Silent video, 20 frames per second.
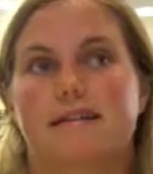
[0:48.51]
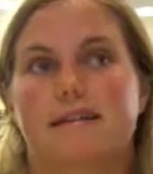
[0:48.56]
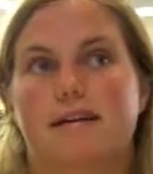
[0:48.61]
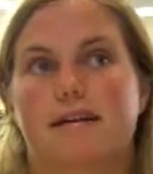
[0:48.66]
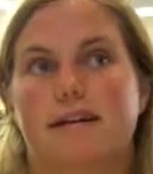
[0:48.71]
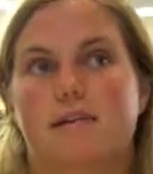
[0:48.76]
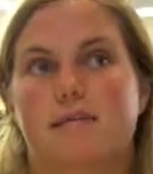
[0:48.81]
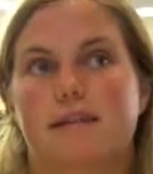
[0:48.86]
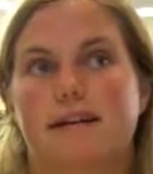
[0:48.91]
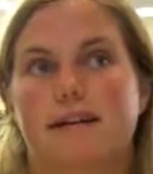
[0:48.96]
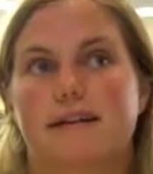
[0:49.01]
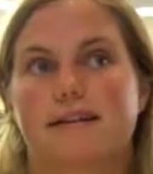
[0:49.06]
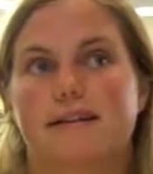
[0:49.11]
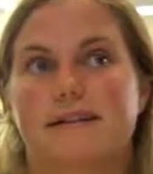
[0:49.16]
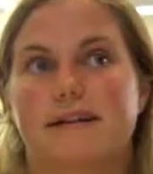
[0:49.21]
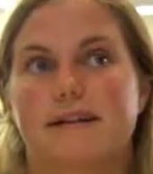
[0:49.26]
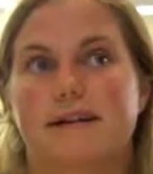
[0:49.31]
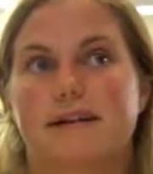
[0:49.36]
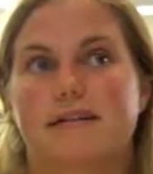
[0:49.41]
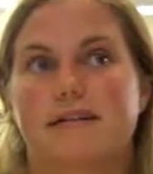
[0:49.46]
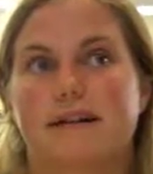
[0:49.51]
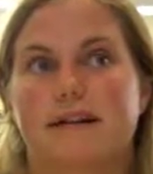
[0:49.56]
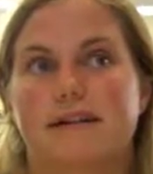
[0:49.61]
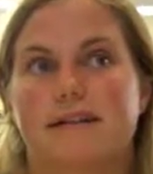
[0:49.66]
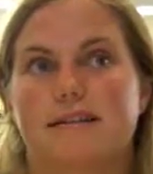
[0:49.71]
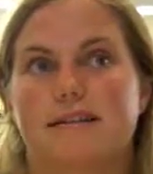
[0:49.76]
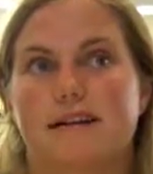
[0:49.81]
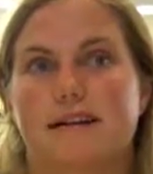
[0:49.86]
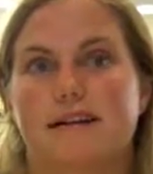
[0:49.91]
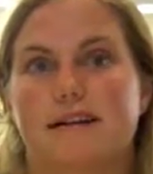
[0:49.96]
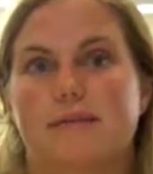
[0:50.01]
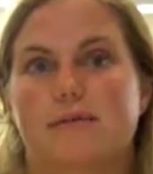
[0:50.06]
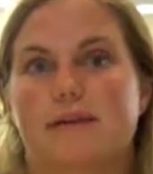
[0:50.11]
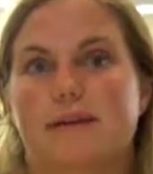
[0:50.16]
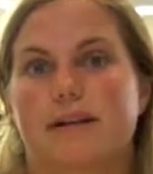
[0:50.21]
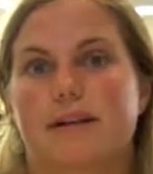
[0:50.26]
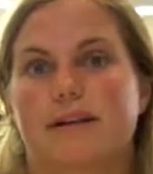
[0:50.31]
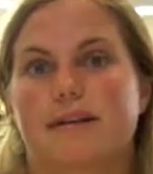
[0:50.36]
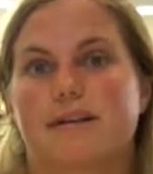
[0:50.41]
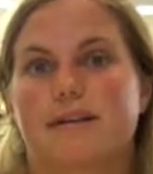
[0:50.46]
a couple days ago and started
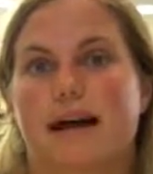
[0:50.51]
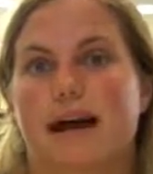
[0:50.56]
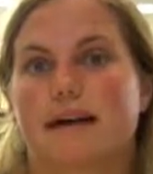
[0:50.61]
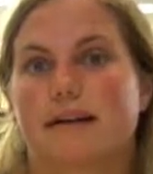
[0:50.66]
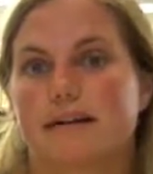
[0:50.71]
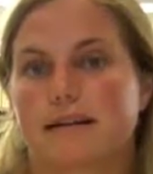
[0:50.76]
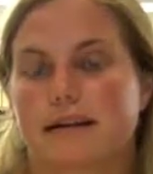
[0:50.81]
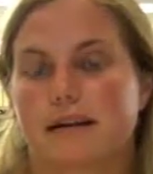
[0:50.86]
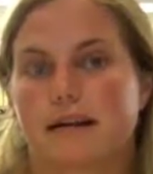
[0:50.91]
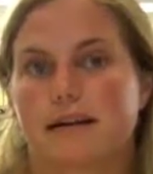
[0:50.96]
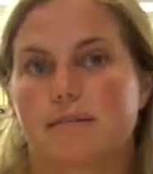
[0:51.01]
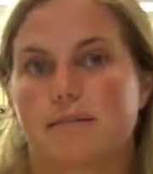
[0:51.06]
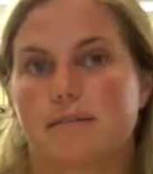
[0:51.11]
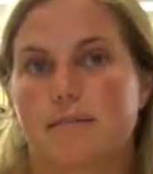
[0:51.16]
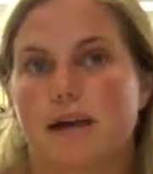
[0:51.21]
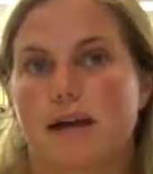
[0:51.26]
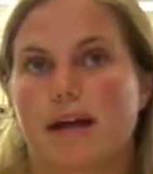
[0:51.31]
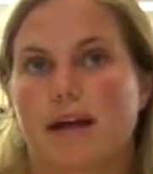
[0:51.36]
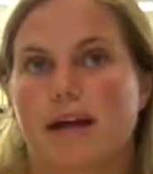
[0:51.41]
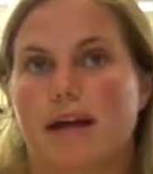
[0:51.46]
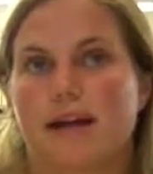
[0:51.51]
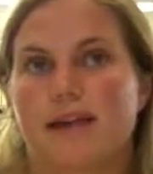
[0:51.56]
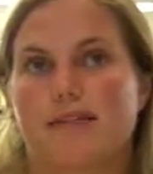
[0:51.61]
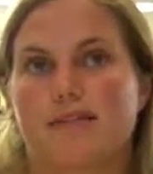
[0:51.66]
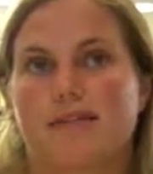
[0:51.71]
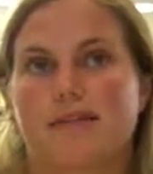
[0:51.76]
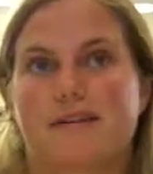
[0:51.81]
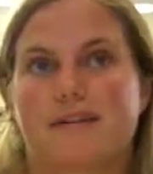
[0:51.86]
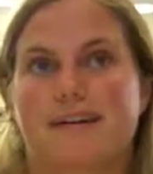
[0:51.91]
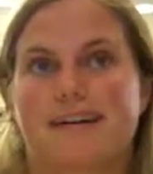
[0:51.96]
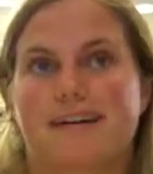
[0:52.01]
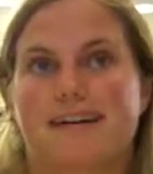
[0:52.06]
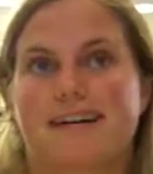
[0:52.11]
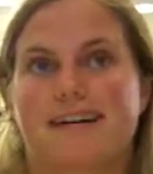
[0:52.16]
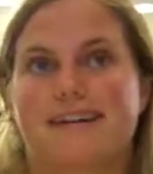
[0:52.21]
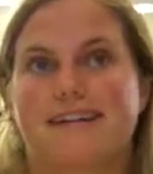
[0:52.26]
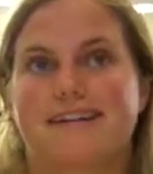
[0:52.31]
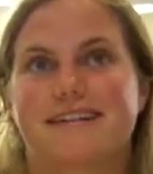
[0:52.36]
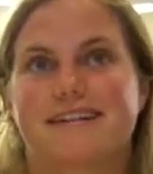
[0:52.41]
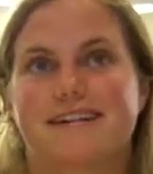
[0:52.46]
working soccer camp for
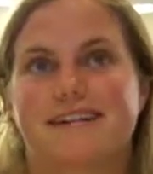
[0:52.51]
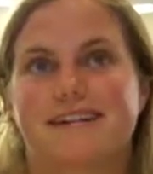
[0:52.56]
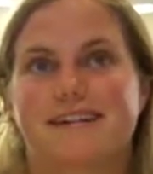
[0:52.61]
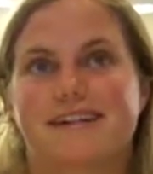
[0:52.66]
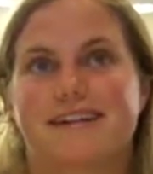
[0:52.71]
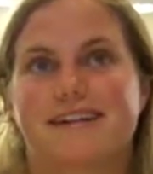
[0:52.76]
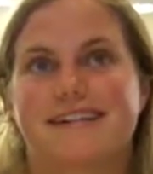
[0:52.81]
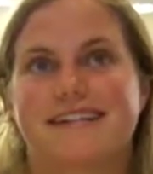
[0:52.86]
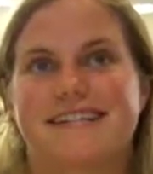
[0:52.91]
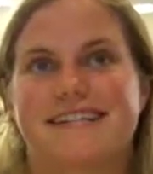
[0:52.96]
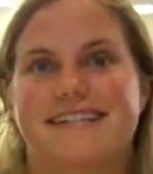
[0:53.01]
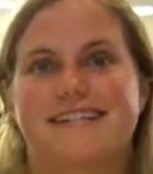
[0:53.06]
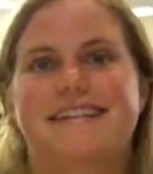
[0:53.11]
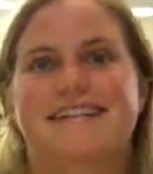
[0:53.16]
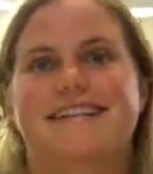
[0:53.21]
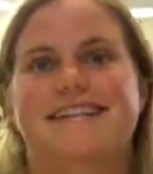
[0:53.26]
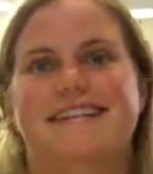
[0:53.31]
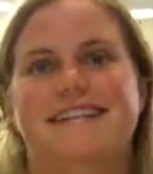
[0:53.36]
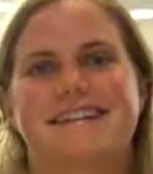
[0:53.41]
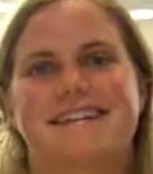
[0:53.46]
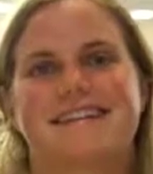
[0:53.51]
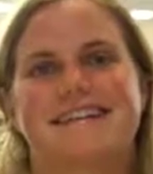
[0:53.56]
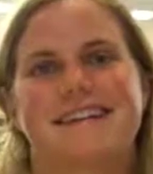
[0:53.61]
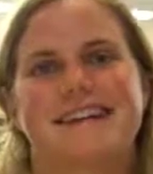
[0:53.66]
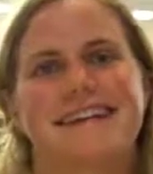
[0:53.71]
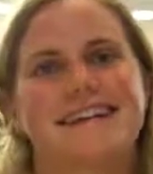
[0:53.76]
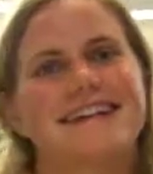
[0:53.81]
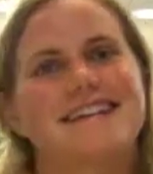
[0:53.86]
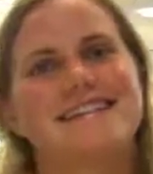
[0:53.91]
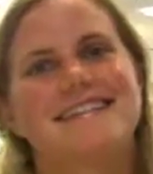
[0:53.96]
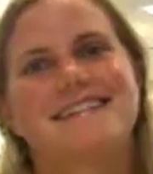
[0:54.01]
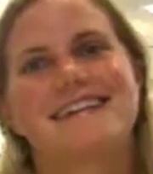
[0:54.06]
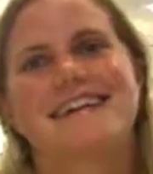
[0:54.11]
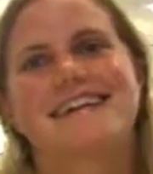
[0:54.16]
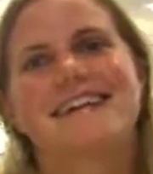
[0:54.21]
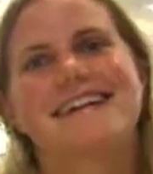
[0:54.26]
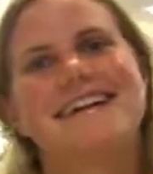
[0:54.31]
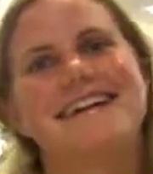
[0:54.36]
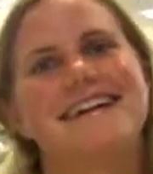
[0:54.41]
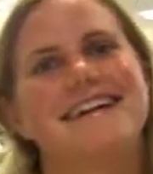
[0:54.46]
the crazy little kids
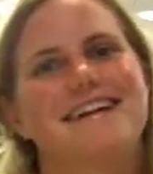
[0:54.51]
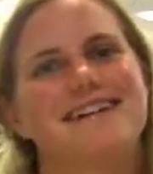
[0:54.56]
here,